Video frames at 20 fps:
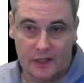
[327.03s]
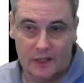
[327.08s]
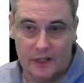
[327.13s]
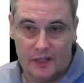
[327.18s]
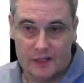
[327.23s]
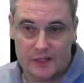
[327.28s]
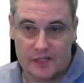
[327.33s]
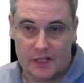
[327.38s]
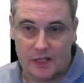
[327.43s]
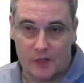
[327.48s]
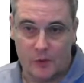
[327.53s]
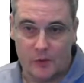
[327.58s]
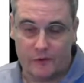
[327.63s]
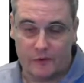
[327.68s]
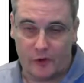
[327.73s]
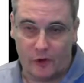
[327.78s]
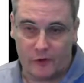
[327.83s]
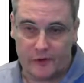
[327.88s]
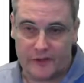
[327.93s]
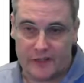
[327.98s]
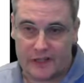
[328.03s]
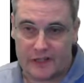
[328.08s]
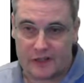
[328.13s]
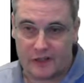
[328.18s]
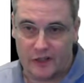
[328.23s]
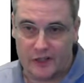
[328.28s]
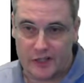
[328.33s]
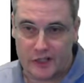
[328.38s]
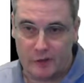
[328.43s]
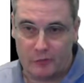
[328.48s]
So we've got things
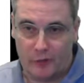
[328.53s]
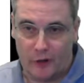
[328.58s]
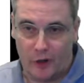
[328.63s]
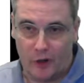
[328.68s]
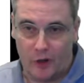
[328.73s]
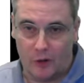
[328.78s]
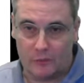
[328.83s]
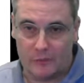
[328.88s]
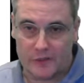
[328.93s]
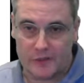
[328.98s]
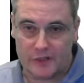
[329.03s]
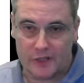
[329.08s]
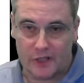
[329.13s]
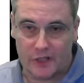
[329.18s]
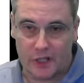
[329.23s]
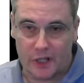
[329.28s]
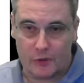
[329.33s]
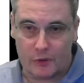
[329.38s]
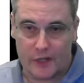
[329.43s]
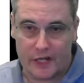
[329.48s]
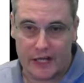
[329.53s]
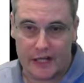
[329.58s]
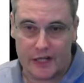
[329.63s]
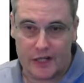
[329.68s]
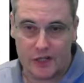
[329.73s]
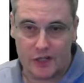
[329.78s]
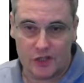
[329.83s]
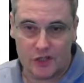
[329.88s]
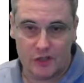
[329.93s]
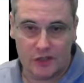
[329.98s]
like departments and
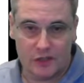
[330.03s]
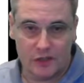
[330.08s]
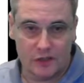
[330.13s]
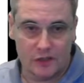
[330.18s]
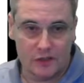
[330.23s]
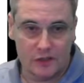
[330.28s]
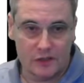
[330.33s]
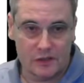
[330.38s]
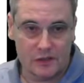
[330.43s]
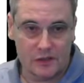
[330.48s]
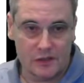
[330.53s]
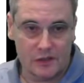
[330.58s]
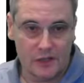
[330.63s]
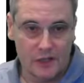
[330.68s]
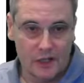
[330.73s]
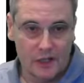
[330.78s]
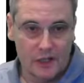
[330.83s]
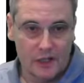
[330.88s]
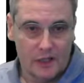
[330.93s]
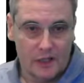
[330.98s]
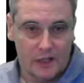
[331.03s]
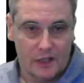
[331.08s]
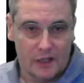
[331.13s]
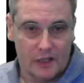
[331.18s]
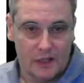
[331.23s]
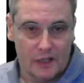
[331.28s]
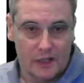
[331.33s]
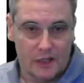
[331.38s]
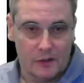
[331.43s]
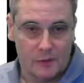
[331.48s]
locations,
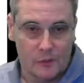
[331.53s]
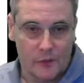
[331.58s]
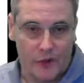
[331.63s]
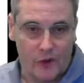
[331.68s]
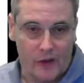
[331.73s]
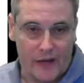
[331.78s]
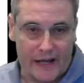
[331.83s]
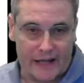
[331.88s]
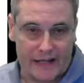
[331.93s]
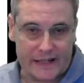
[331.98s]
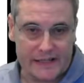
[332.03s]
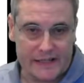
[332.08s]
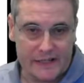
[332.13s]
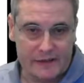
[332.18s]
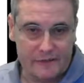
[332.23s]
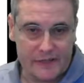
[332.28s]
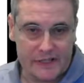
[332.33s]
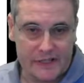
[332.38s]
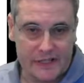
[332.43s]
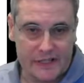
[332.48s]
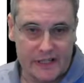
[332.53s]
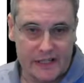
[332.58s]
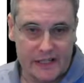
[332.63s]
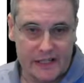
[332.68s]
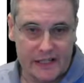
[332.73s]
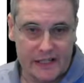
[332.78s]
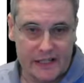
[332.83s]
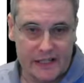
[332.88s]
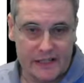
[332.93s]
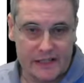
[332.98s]
we've got
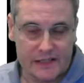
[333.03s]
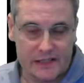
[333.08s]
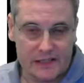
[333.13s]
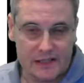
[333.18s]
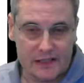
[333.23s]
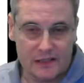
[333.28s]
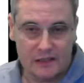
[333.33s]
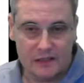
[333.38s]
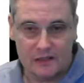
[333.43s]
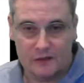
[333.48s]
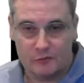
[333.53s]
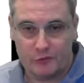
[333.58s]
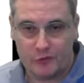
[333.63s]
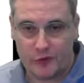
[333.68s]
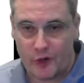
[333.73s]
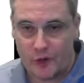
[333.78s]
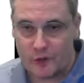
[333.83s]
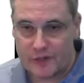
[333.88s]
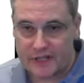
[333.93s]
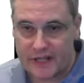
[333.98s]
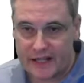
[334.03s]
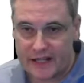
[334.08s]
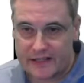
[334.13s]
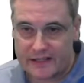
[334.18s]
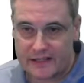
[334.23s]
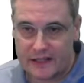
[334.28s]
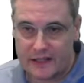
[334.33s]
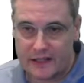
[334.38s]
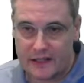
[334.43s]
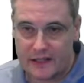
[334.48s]
activities,
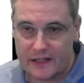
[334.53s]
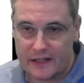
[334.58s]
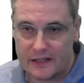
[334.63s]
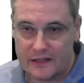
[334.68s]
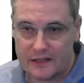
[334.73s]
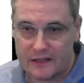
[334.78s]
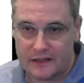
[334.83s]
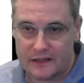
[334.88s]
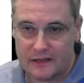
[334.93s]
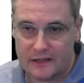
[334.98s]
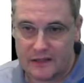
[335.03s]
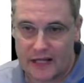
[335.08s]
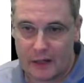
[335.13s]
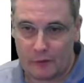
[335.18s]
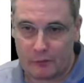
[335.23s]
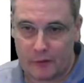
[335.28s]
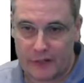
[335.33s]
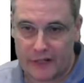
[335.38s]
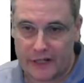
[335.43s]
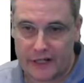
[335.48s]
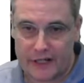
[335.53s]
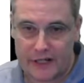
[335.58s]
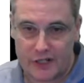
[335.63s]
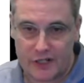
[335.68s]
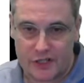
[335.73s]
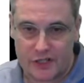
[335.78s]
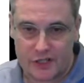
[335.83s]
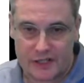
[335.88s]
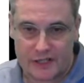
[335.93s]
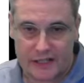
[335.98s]
processes,
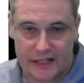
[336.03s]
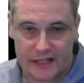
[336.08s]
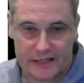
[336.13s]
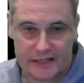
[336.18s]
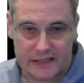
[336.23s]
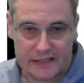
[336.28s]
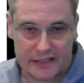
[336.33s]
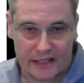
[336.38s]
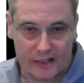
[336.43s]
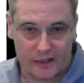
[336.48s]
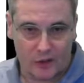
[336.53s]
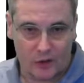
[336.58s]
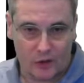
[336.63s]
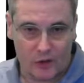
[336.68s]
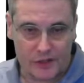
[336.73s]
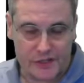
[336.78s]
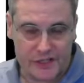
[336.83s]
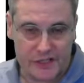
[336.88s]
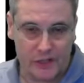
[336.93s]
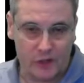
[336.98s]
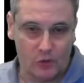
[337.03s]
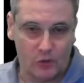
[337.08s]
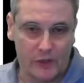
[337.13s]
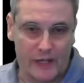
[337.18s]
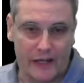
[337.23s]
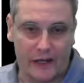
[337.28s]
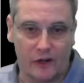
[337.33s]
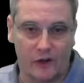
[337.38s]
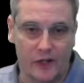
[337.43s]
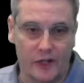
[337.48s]
applications, data technology, all
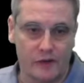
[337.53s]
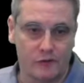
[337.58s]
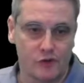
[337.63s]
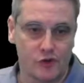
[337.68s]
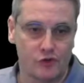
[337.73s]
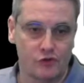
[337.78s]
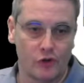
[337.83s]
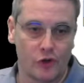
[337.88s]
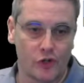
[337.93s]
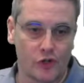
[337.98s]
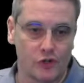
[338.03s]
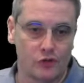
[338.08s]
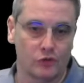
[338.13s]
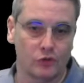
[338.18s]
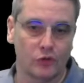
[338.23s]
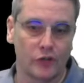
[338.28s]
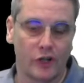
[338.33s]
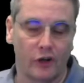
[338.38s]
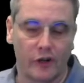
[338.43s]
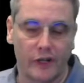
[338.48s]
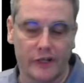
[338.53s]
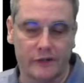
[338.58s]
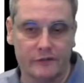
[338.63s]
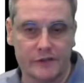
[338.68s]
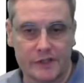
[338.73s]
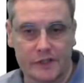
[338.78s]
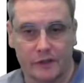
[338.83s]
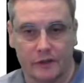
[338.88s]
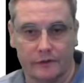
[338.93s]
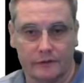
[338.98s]
that kind of structural kind of
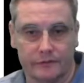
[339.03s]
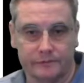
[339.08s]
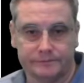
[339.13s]
stuff.